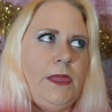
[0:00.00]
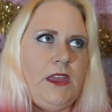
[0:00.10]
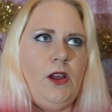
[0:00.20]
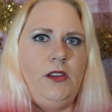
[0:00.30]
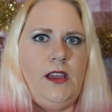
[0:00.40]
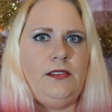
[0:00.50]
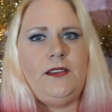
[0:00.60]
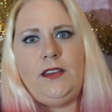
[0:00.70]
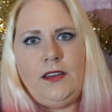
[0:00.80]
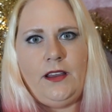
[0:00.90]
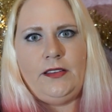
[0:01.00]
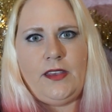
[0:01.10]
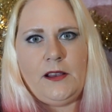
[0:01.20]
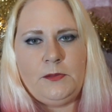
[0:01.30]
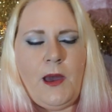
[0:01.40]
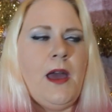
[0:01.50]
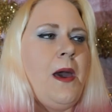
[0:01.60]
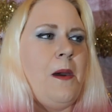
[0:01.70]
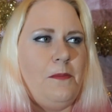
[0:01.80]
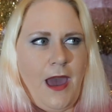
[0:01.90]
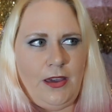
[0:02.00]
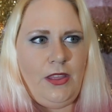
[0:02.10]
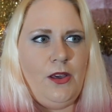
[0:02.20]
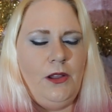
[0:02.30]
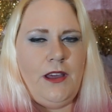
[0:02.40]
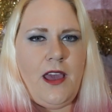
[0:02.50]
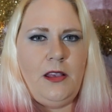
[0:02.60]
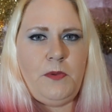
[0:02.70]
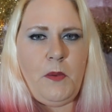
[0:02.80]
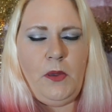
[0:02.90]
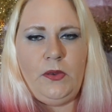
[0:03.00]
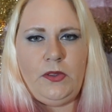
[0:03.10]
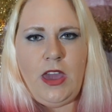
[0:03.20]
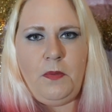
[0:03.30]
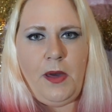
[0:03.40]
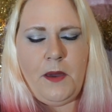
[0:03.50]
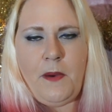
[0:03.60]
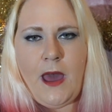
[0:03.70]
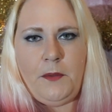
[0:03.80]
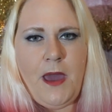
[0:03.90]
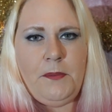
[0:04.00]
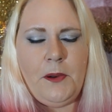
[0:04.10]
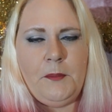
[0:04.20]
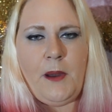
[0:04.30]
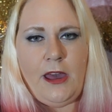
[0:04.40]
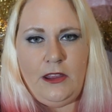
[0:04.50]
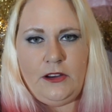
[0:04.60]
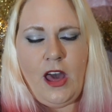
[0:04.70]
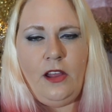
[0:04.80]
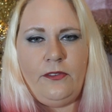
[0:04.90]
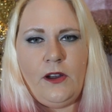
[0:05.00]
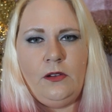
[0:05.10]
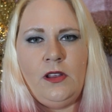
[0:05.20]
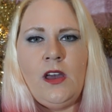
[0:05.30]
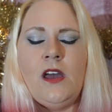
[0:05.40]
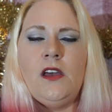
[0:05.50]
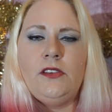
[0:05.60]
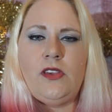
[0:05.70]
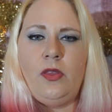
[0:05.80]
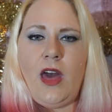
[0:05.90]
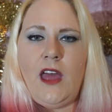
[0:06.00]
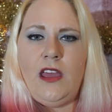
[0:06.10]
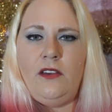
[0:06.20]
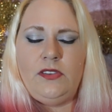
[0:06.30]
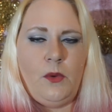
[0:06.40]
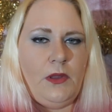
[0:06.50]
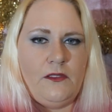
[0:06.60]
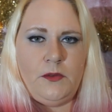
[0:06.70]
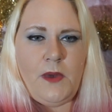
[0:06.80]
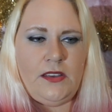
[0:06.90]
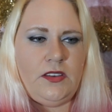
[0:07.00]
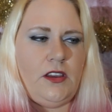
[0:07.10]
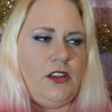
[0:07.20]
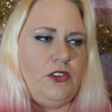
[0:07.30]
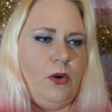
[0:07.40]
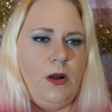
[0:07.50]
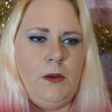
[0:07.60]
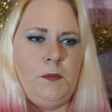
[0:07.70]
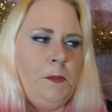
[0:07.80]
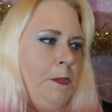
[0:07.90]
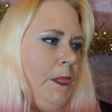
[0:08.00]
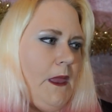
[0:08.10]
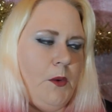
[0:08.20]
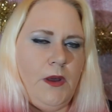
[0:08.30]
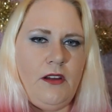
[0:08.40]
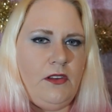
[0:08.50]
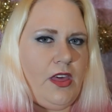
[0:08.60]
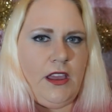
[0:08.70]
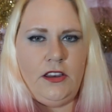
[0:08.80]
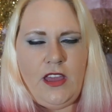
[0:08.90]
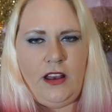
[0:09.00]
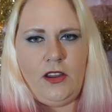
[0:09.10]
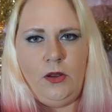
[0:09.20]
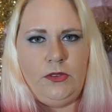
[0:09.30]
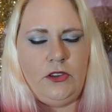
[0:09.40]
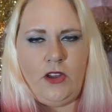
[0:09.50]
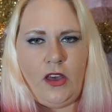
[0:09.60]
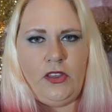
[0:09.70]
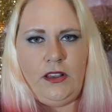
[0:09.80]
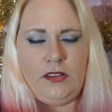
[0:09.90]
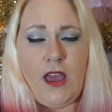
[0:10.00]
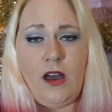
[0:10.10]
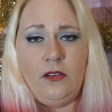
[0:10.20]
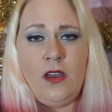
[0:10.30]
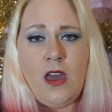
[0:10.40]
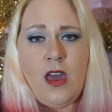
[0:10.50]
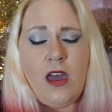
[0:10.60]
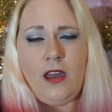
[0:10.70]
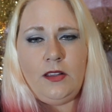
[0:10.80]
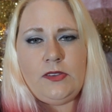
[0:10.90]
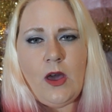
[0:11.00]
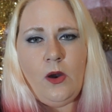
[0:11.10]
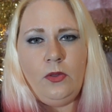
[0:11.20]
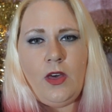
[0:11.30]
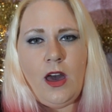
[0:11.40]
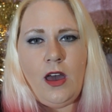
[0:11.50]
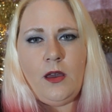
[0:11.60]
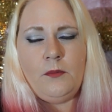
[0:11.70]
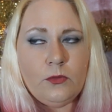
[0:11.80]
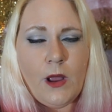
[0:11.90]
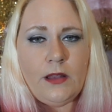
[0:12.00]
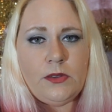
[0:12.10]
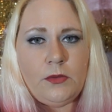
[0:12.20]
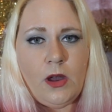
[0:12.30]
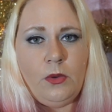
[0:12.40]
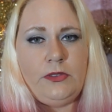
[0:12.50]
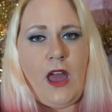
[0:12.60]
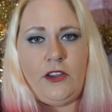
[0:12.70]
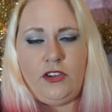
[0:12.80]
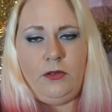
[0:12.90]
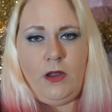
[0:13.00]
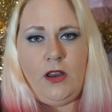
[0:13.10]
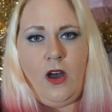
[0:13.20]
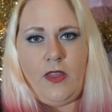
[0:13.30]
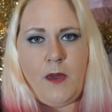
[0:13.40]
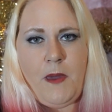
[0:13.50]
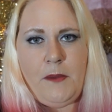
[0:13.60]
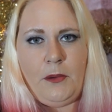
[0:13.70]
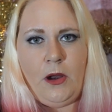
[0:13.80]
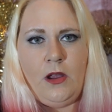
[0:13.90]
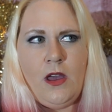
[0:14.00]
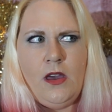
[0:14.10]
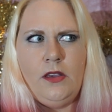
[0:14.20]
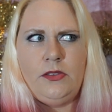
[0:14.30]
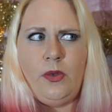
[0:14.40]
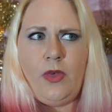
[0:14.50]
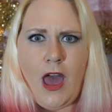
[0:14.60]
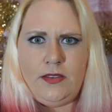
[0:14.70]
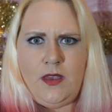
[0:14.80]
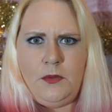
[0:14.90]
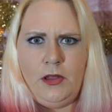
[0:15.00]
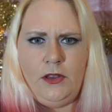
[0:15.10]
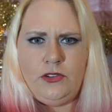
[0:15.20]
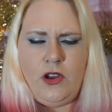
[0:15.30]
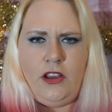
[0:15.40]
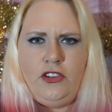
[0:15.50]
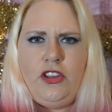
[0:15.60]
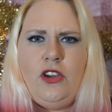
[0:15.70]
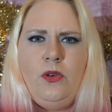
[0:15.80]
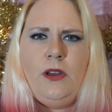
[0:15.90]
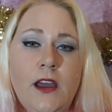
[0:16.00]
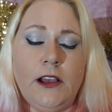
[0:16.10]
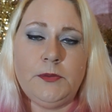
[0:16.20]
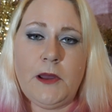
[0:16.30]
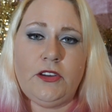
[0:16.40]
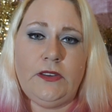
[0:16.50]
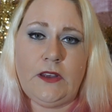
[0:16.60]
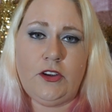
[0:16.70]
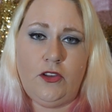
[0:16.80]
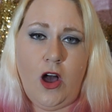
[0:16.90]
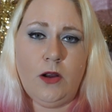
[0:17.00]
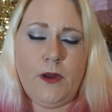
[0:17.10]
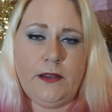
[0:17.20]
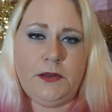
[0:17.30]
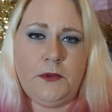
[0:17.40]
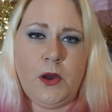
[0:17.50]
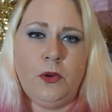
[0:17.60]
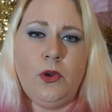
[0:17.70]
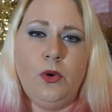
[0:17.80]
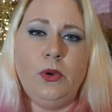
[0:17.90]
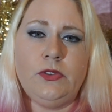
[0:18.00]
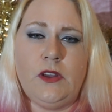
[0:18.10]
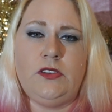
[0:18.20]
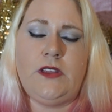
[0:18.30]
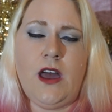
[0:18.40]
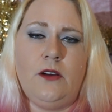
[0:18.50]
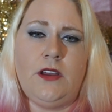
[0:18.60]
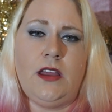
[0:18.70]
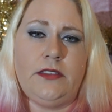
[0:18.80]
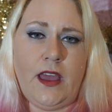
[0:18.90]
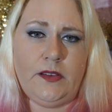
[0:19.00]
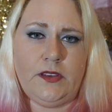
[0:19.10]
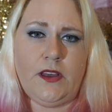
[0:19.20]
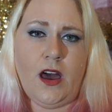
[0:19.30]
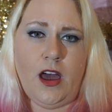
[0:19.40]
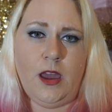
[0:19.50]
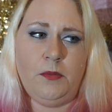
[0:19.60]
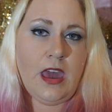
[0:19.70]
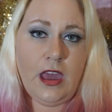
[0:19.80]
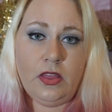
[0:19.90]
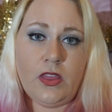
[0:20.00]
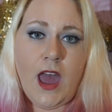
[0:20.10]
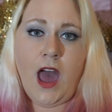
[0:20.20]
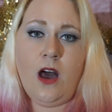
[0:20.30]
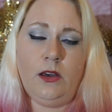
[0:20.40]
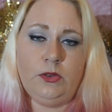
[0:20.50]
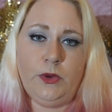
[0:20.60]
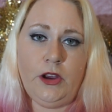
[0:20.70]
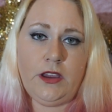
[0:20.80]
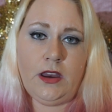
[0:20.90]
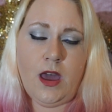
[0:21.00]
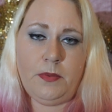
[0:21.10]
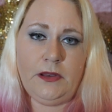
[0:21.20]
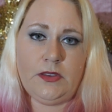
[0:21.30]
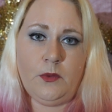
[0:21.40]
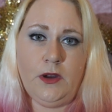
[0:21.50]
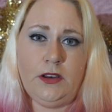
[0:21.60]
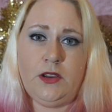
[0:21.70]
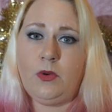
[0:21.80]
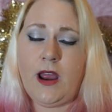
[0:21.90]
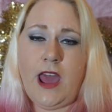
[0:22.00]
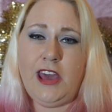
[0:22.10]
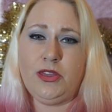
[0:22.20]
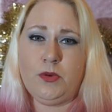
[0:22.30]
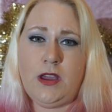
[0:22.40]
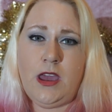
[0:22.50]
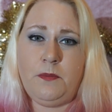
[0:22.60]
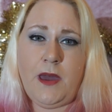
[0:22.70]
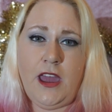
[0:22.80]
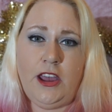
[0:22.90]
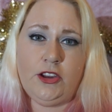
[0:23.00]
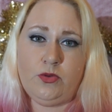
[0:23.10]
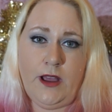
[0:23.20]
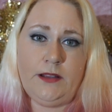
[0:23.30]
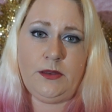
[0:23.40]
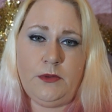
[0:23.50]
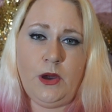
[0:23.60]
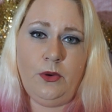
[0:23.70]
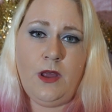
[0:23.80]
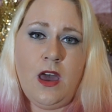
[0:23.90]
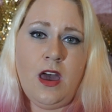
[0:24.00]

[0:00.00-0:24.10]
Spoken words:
1996, but back in the old days, people used to keep a pad of paper by their telephone so that if someone left a message or whatever, they could take notes and jot things down. And so the ransom note was actually written on that paper. So that seemed a little strange too, especially such a long ransom note. Who sits down and takes the time in the house when you're kidnapping someone to write a 3-page ransom note?